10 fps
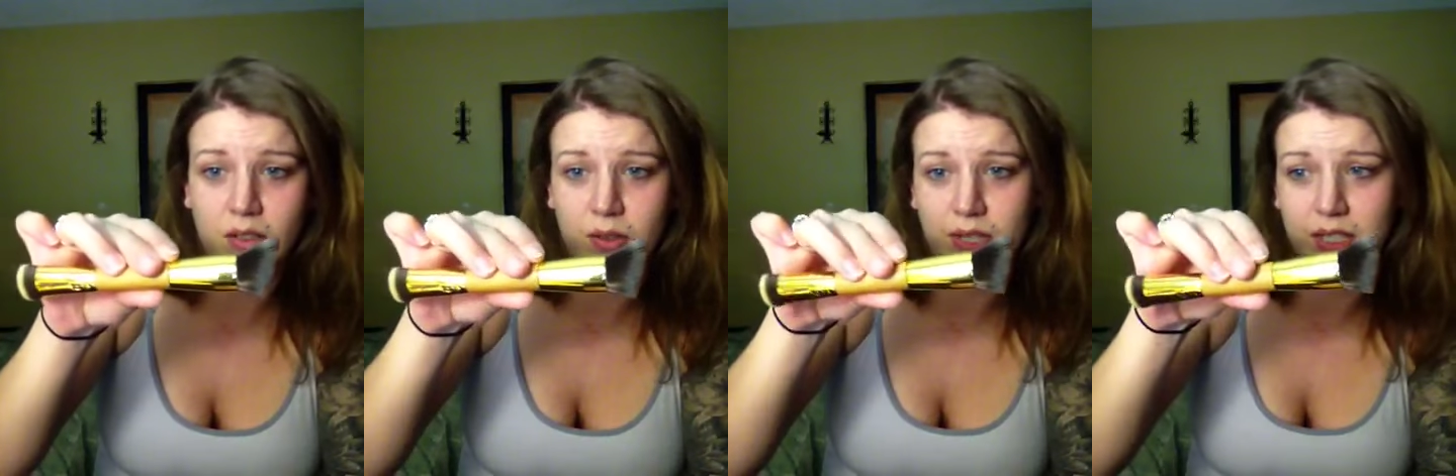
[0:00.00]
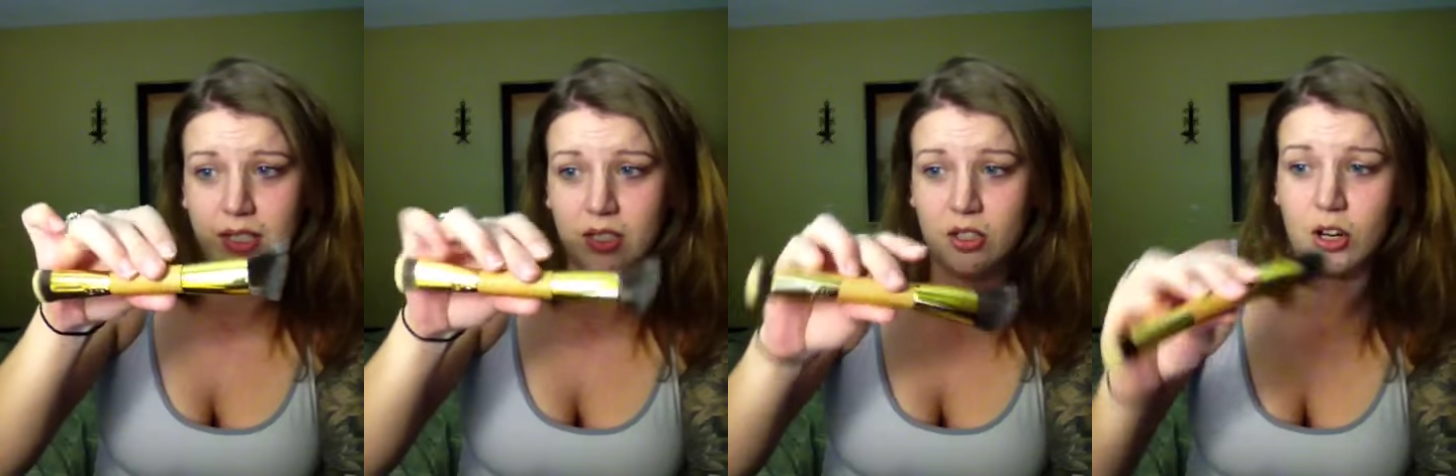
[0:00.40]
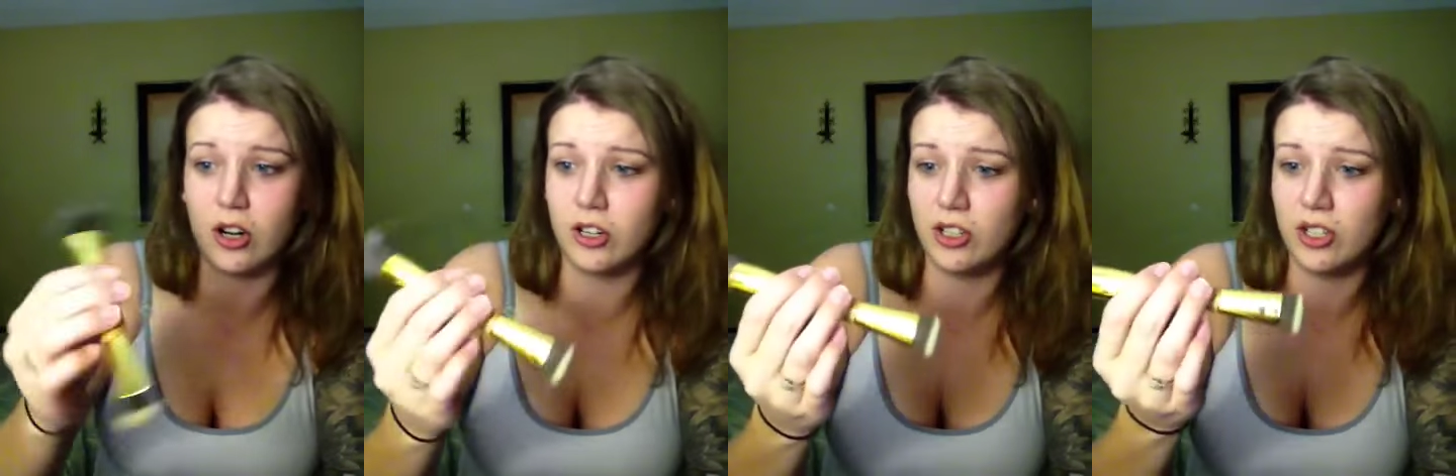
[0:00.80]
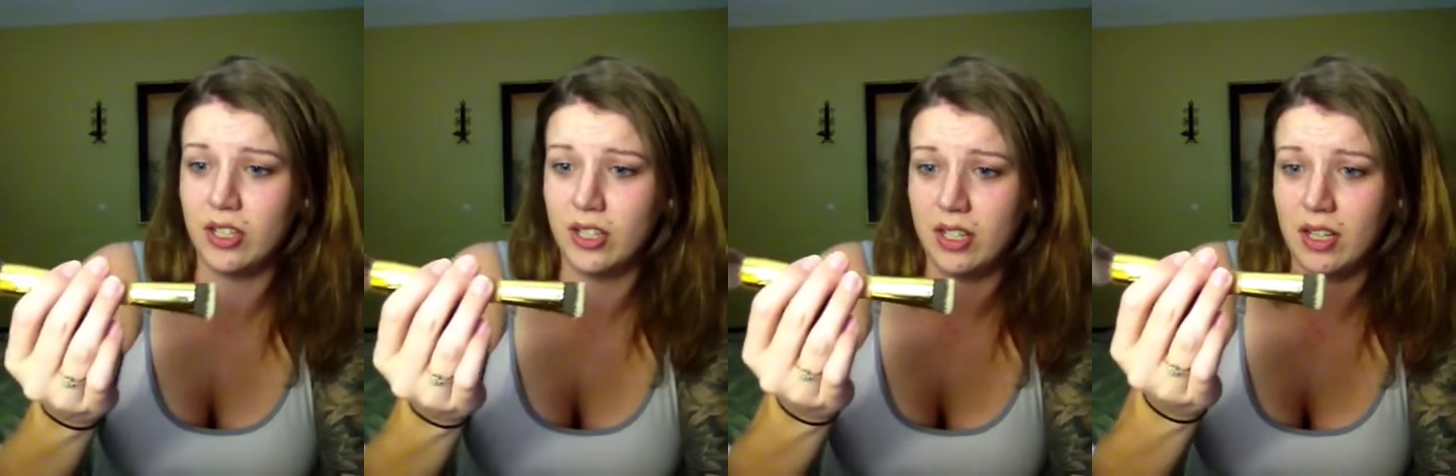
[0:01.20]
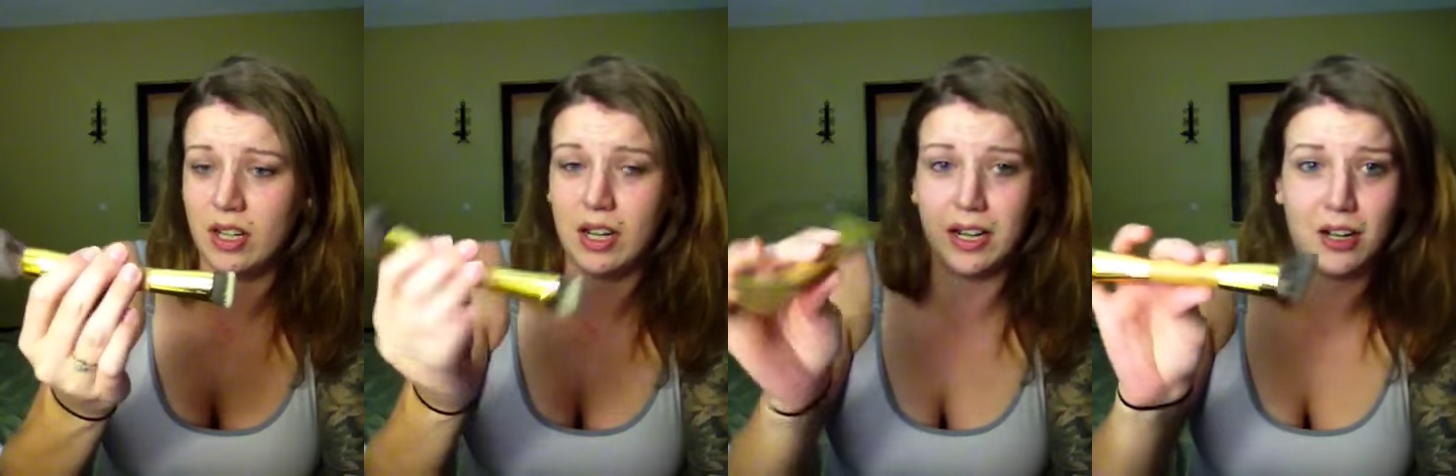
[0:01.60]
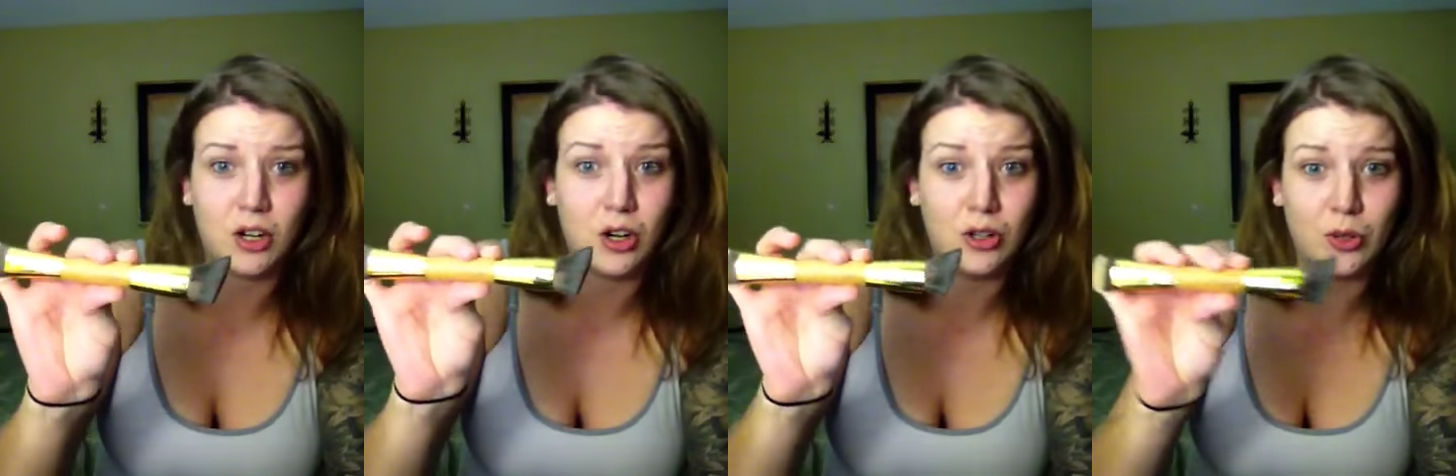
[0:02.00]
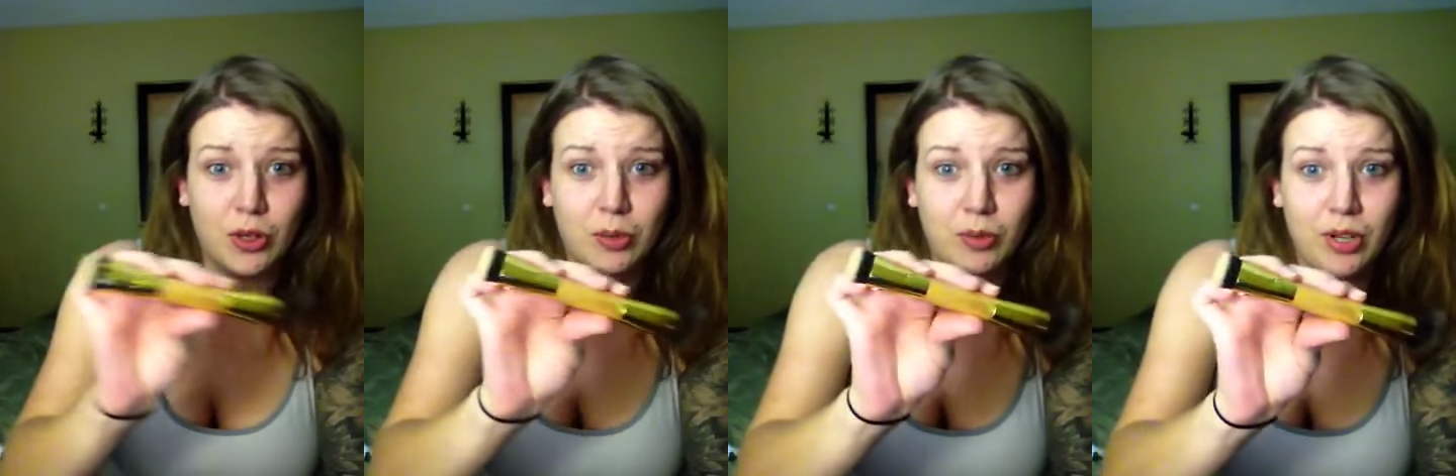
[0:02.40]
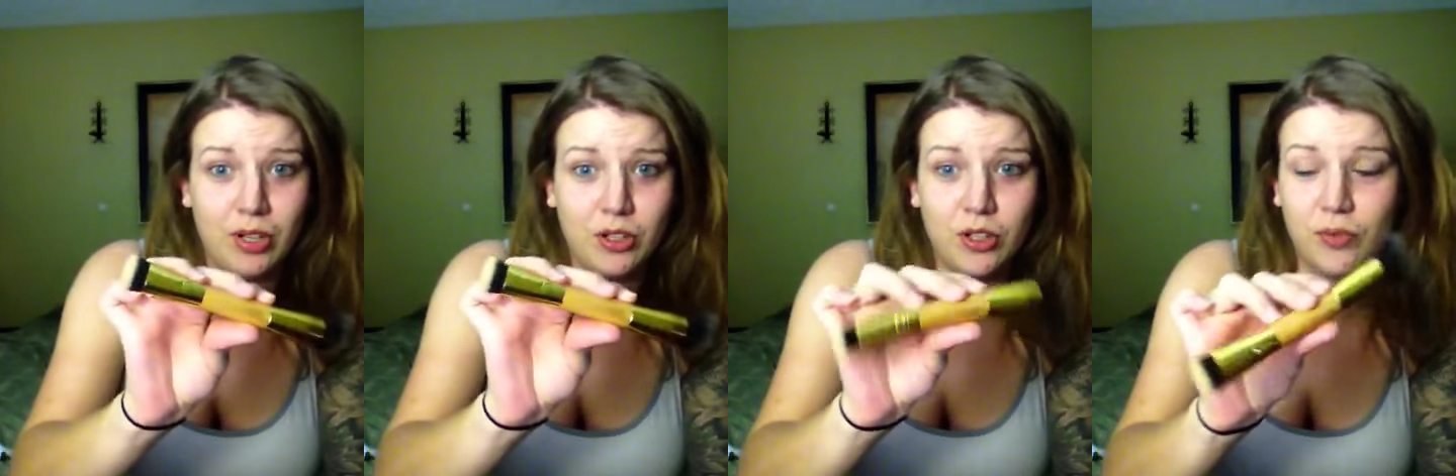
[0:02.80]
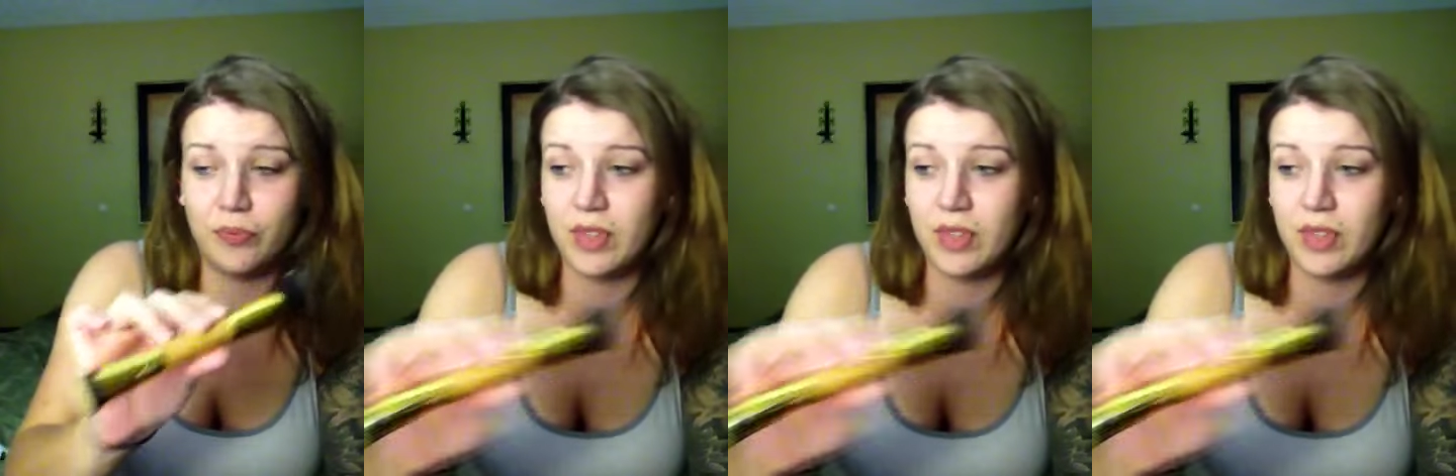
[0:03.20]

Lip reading: what is this, Tarte contouring brush,